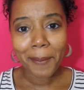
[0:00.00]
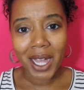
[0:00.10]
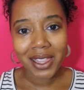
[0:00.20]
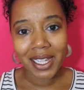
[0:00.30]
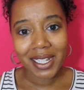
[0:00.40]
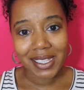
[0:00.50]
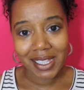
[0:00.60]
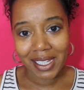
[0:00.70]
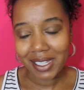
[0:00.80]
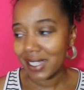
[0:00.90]
My thing
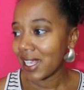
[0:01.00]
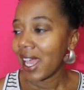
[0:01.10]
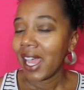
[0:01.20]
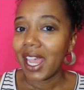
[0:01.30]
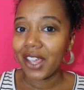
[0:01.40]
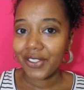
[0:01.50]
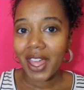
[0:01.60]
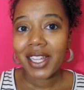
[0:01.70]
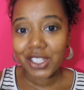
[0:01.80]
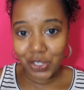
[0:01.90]
is this: if
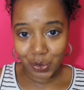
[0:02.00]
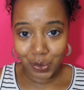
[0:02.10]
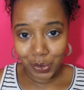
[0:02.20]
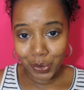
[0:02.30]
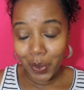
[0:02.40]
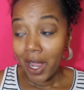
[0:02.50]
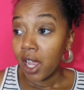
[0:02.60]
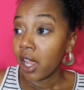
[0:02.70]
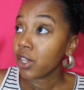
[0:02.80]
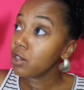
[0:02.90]
that's true,
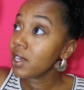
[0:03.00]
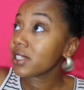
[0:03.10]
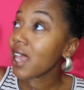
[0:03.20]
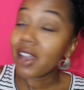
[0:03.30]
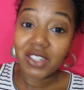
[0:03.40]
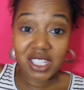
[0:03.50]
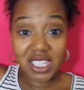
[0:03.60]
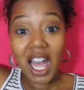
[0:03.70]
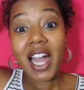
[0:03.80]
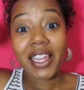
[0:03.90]
you need to have a
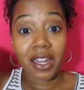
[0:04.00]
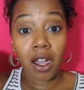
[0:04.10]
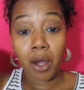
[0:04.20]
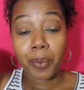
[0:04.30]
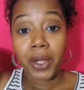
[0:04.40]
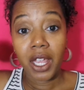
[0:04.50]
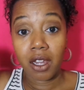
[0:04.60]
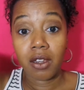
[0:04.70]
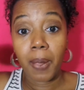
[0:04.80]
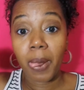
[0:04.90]
sign up
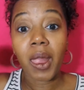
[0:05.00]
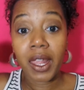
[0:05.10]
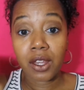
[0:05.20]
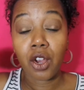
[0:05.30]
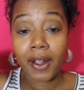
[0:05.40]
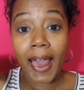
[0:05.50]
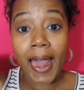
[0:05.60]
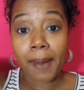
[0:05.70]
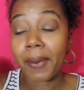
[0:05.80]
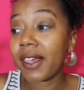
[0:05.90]
in your
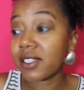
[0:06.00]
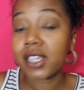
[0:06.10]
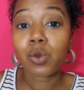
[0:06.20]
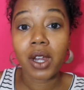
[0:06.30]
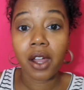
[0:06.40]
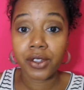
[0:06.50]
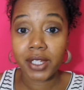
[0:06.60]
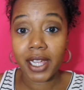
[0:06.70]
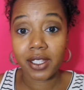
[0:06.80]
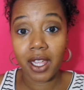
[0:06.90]
cab, because that's what other
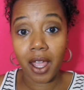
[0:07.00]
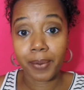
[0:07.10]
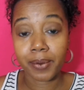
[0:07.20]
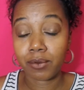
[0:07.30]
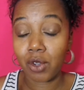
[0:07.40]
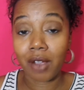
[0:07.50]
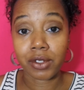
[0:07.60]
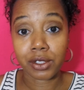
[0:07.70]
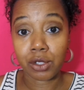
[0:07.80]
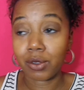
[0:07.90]
taxi cab
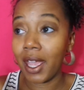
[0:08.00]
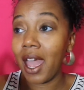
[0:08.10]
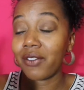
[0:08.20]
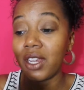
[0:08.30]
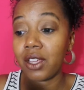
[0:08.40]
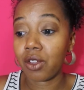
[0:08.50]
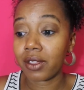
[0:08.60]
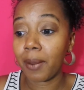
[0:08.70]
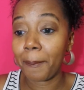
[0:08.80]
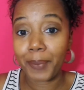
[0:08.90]
drivers do. They have it either
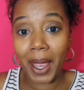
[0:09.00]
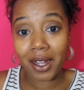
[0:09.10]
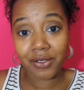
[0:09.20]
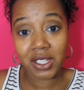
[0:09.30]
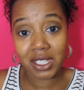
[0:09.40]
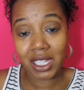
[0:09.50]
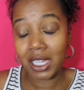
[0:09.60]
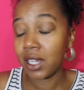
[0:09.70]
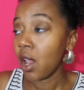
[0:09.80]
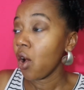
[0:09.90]
at the back of the
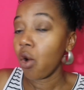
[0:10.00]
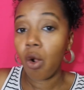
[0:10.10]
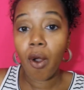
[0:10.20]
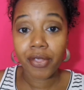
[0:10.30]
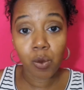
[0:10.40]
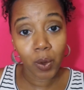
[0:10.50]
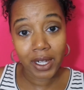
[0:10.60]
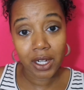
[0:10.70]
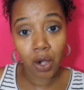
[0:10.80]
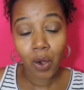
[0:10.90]
seat or on the
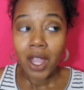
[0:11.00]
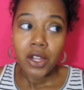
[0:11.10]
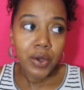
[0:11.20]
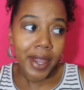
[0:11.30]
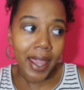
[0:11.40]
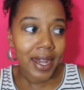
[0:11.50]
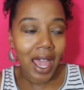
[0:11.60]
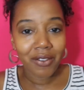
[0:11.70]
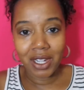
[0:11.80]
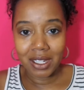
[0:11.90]
window. You can't
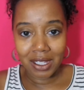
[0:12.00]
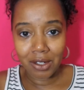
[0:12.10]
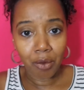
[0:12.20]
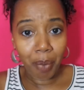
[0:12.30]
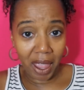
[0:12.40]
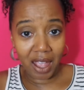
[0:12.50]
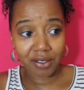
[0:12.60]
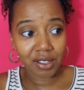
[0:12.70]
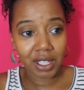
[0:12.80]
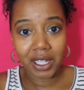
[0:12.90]
have it in a little
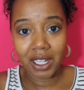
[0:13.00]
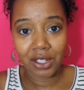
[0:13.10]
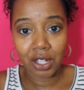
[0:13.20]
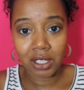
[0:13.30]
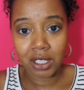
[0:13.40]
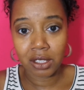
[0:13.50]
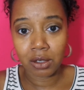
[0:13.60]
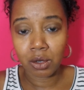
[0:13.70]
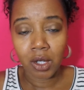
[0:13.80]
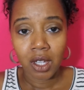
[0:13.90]
pamphlet in your
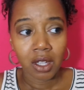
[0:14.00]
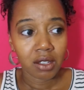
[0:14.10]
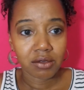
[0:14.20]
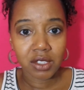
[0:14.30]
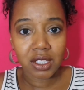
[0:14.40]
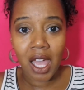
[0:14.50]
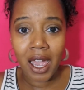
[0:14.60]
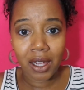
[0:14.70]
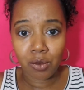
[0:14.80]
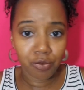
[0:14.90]
little
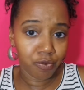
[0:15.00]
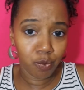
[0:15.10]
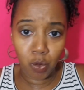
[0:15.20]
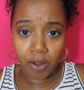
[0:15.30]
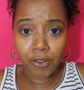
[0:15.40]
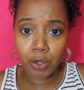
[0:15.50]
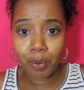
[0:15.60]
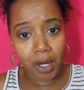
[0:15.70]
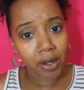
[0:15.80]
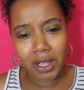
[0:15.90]
side
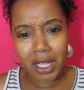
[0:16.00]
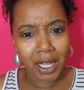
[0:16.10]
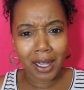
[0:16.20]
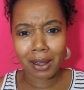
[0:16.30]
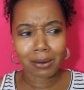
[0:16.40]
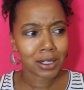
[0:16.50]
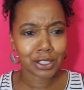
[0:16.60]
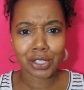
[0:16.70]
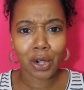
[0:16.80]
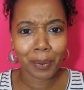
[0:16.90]
rearview mirror thing to
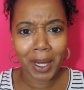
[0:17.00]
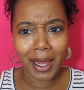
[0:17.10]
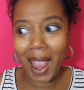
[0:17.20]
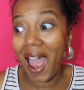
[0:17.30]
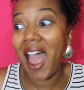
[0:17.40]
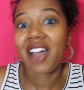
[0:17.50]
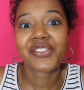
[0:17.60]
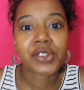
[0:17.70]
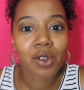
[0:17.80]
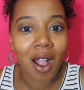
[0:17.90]
show me
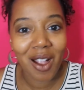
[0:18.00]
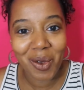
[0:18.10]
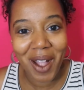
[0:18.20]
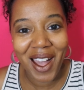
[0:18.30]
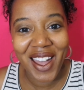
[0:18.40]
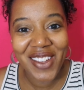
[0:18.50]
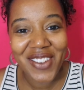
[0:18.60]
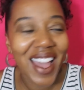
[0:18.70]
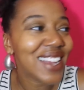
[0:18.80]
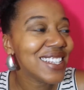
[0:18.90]
after I
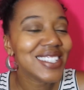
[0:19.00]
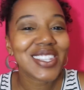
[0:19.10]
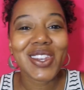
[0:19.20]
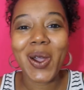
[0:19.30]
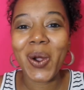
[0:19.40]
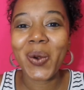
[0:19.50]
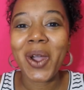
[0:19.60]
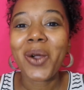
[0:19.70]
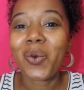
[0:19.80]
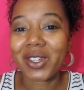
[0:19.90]
arrive. I need to
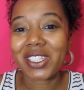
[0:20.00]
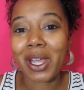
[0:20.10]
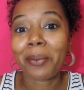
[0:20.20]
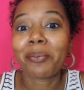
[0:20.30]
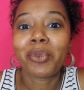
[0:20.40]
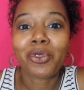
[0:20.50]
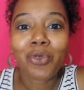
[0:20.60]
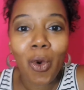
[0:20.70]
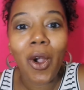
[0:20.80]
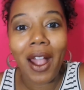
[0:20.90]
know what's up
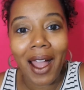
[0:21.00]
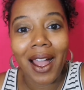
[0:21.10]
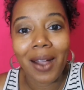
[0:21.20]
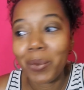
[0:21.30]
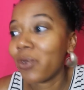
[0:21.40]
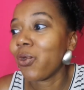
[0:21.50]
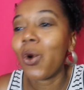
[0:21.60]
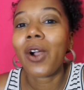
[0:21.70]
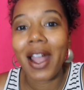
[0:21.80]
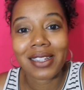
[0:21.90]
before
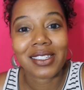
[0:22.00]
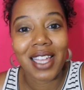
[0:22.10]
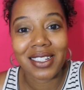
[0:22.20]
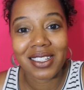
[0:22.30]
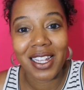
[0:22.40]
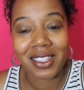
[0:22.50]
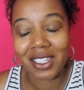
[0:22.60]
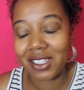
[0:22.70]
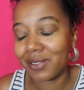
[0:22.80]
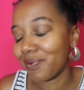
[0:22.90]
I decide to take
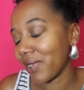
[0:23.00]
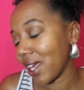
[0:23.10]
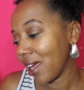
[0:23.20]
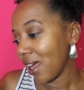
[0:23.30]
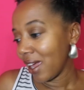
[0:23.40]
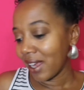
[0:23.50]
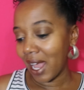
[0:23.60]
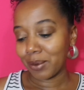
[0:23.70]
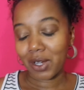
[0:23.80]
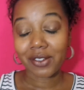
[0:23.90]
this
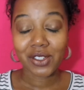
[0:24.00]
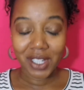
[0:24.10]
cab drive.